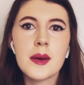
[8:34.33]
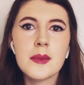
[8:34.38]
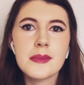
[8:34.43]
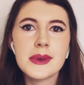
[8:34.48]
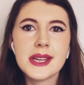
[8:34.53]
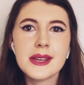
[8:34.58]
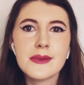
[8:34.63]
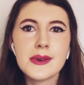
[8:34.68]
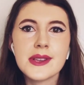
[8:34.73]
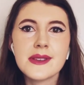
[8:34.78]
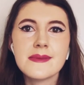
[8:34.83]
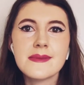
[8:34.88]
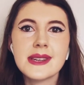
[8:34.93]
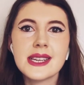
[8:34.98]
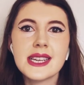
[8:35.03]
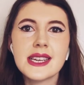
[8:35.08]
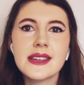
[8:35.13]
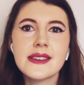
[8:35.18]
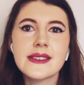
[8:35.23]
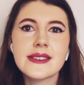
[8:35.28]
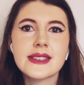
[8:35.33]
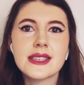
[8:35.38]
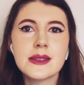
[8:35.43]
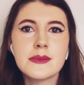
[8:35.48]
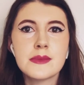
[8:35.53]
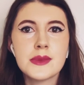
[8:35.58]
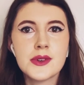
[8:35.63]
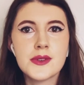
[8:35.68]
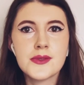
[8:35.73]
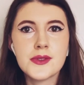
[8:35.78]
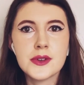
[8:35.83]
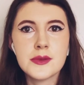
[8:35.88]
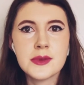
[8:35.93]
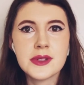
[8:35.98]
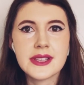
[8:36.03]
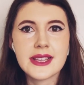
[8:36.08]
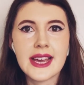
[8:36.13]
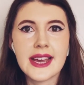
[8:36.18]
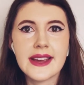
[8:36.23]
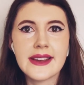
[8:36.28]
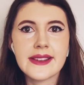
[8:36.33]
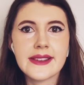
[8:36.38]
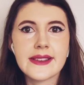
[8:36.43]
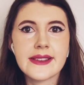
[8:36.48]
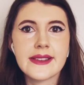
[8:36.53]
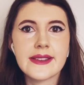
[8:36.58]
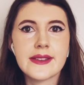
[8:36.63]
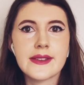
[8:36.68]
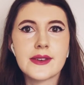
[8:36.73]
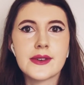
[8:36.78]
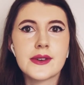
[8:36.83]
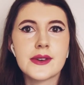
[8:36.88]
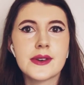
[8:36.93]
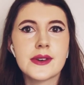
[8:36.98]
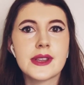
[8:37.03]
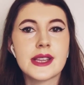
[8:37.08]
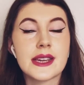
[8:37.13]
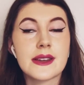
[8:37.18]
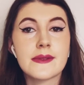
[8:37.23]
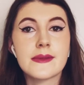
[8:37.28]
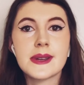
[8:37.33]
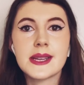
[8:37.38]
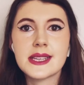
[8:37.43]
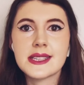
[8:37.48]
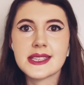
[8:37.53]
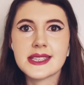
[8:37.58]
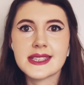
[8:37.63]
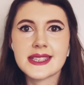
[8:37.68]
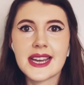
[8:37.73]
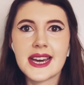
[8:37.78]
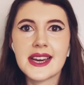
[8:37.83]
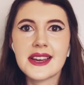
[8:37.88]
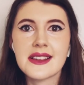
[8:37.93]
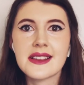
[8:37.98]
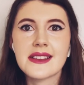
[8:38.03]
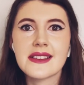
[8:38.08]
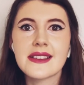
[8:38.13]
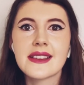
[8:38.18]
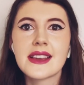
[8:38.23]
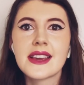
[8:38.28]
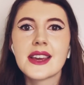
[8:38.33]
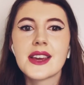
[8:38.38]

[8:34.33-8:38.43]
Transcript: but it wasn't really used in more formal texts or like religious texts.